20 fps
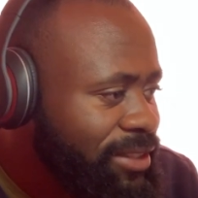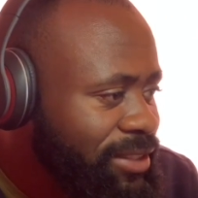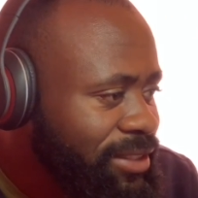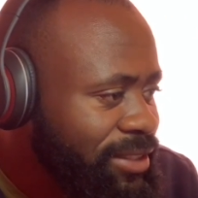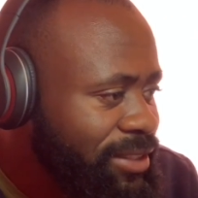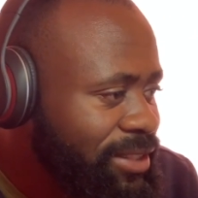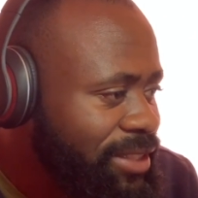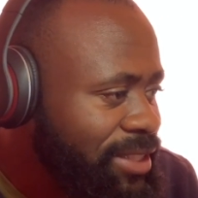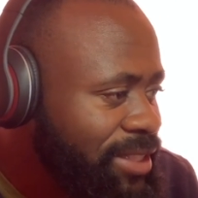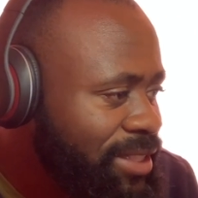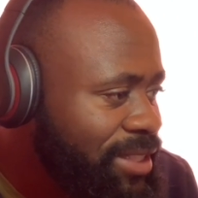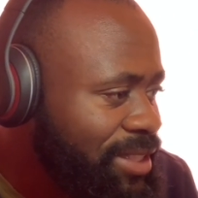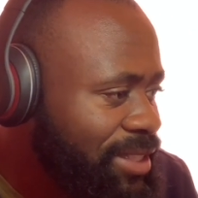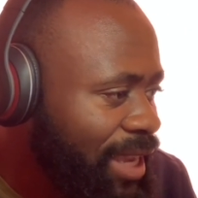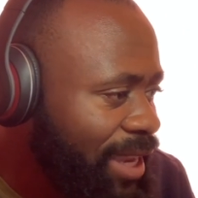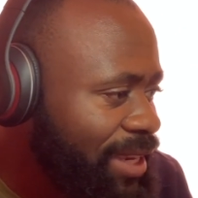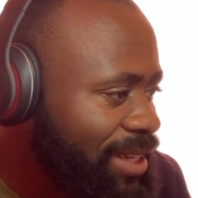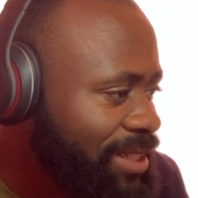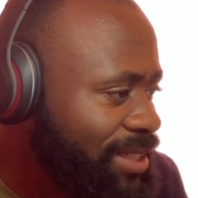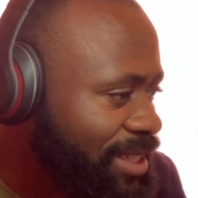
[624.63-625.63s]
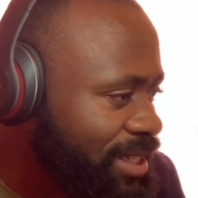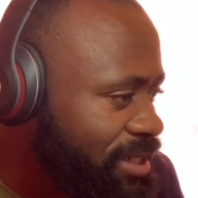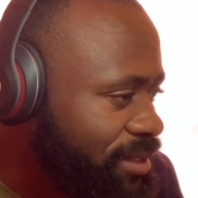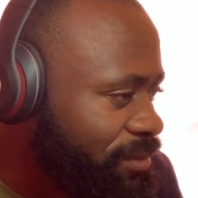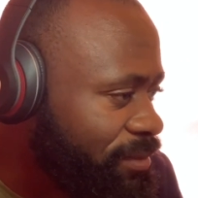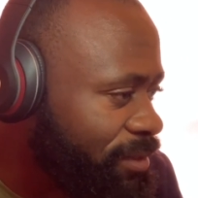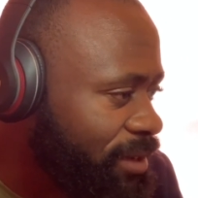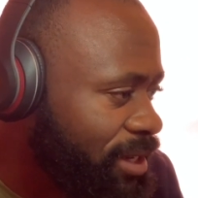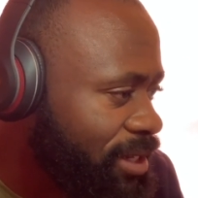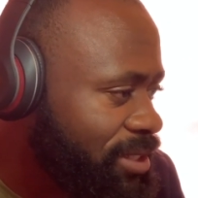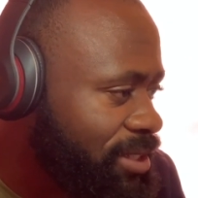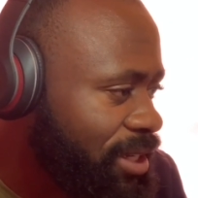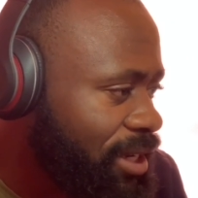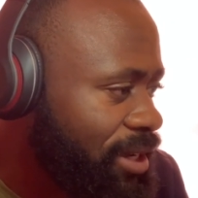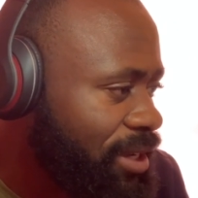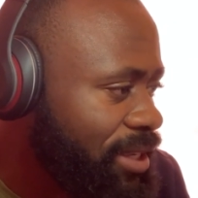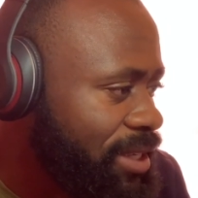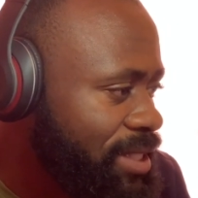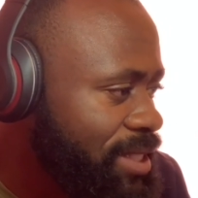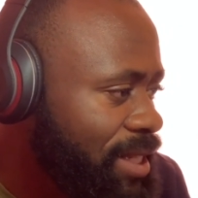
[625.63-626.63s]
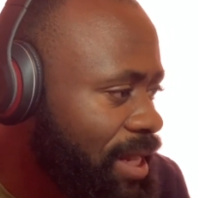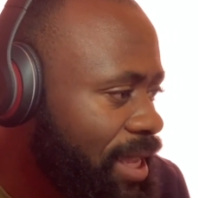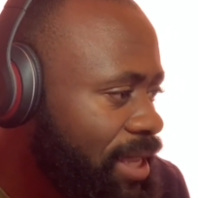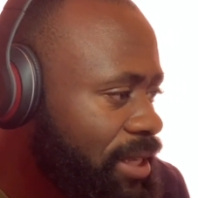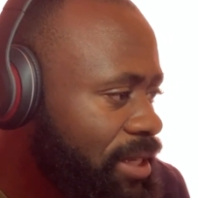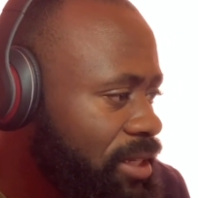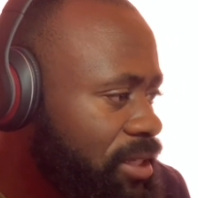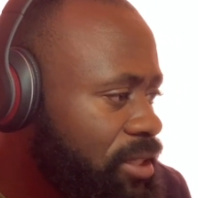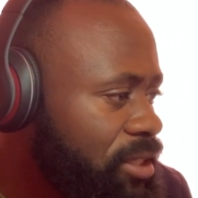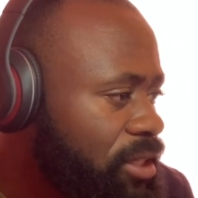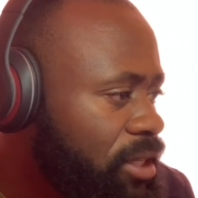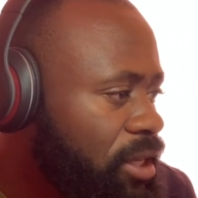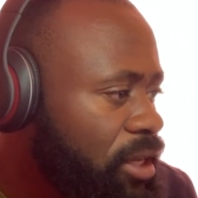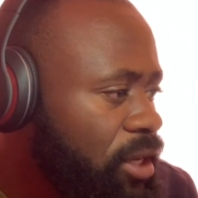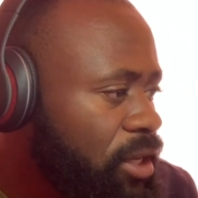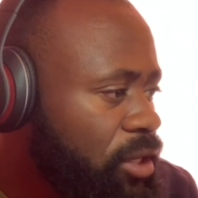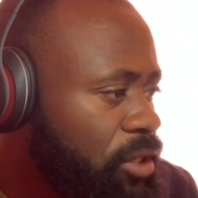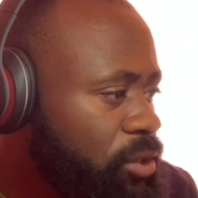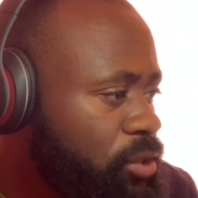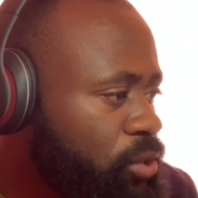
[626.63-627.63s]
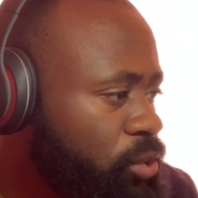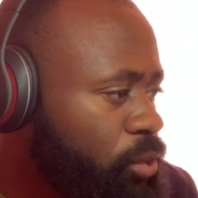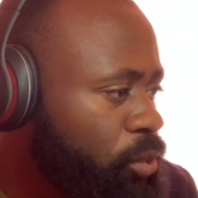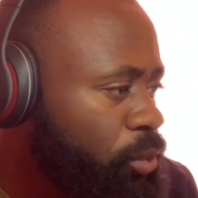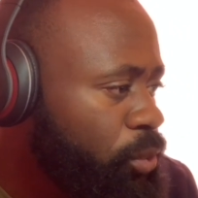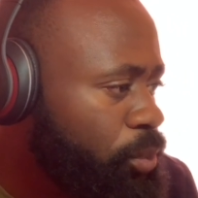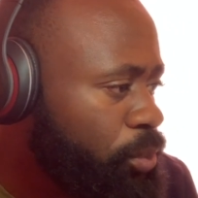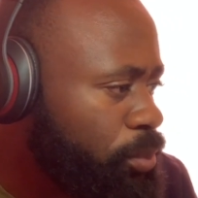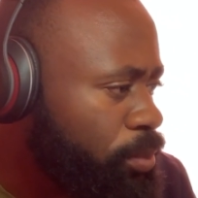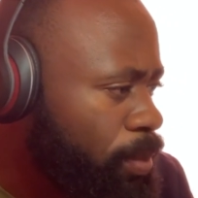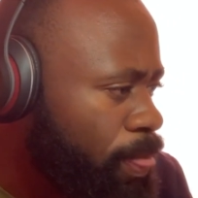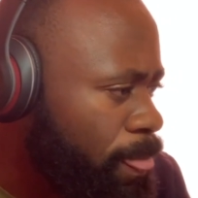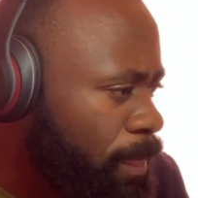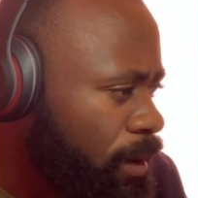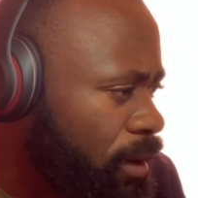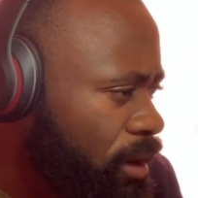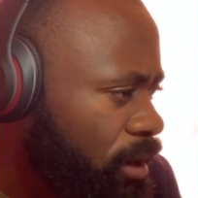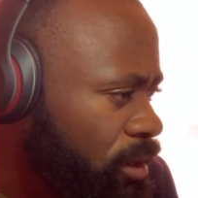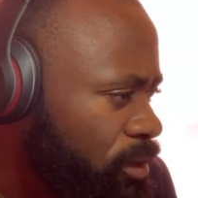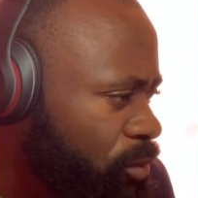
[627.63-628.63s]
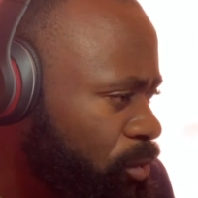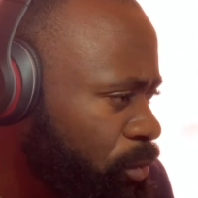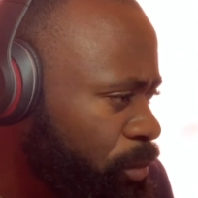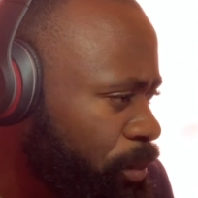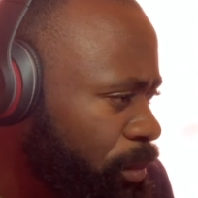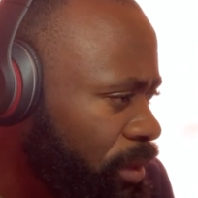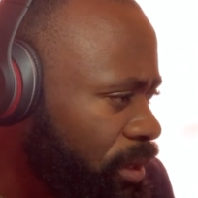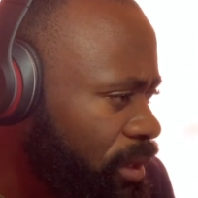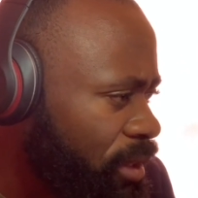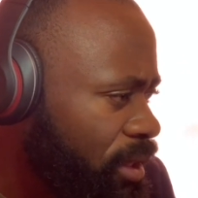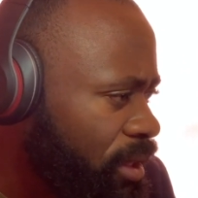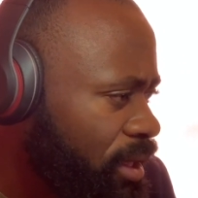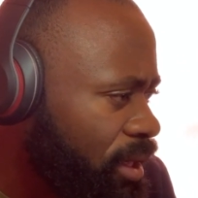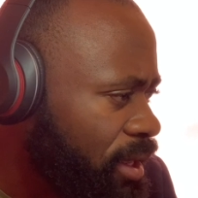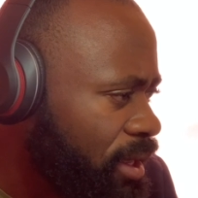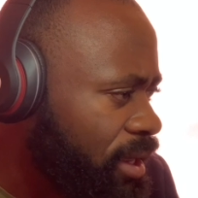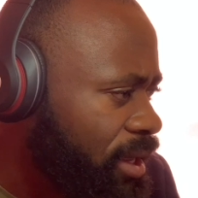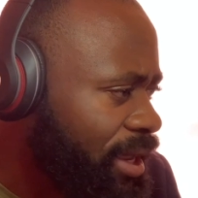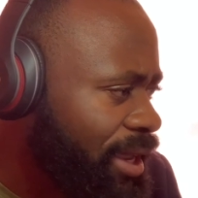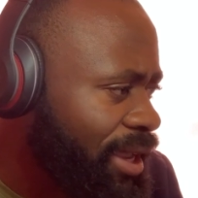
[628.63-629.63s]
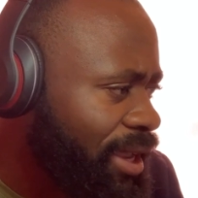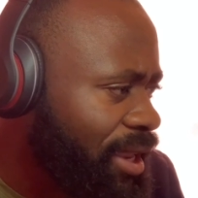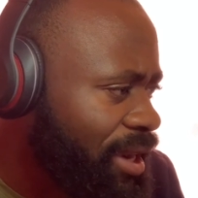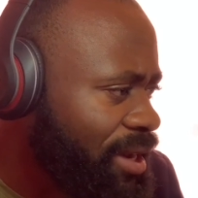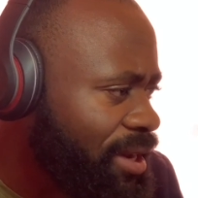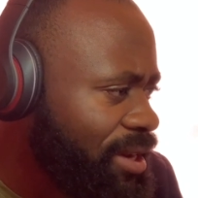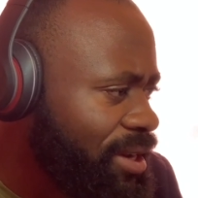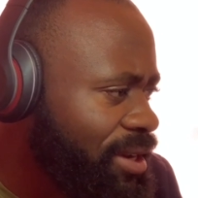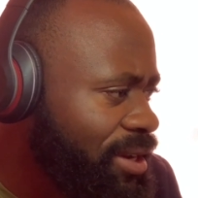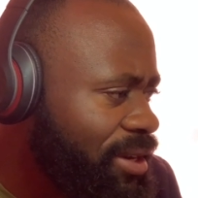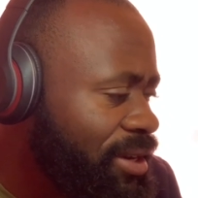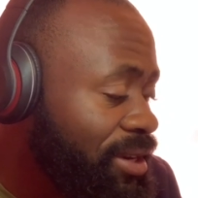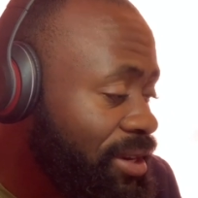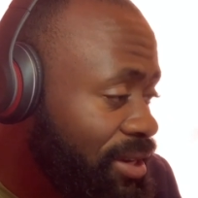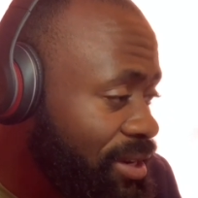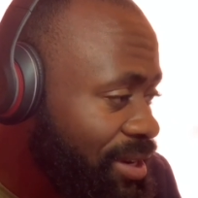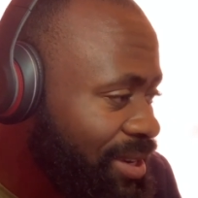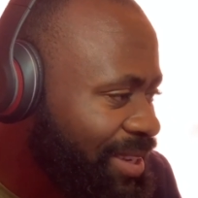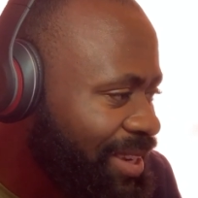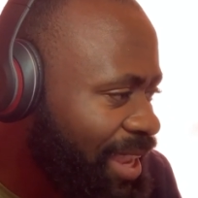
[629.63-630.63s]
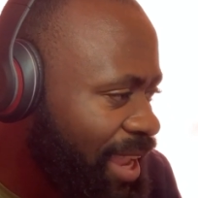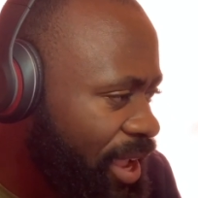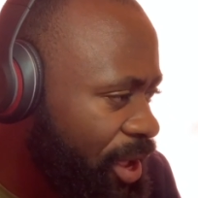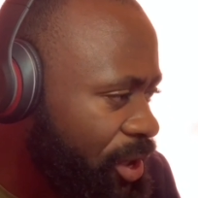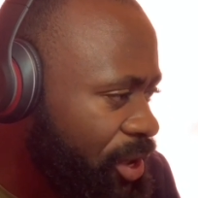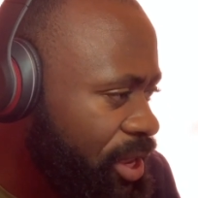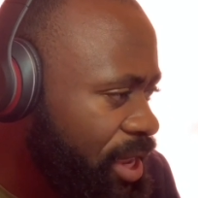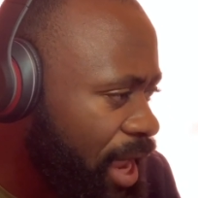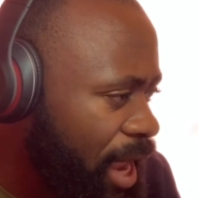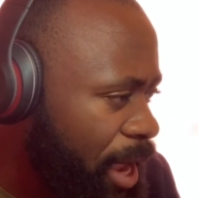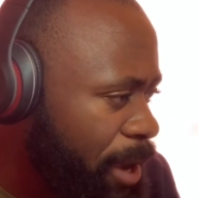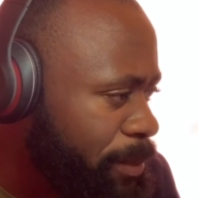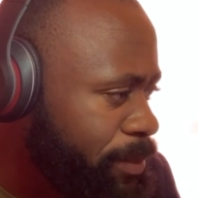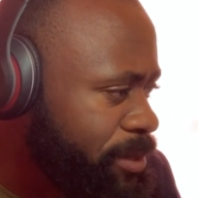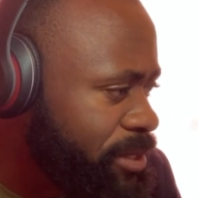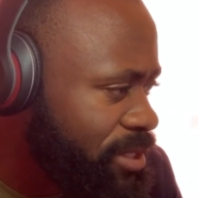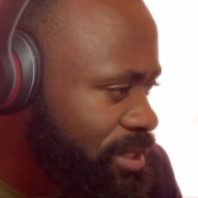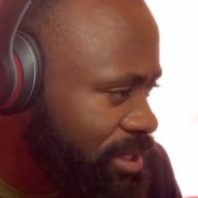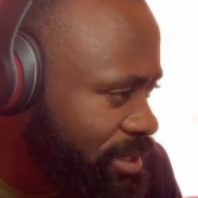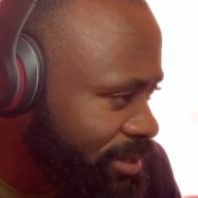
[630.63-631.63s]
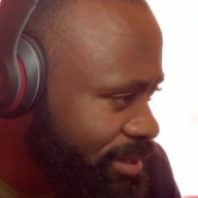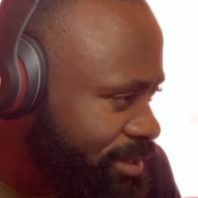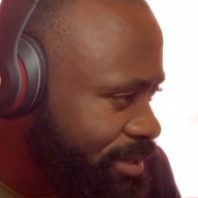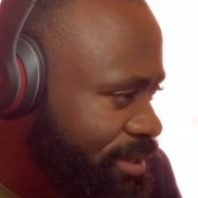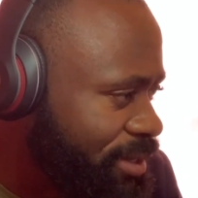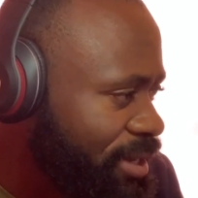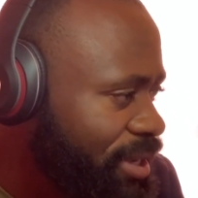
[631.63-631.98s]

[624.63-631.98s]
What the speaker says: deciding factor is likely to be the NAMC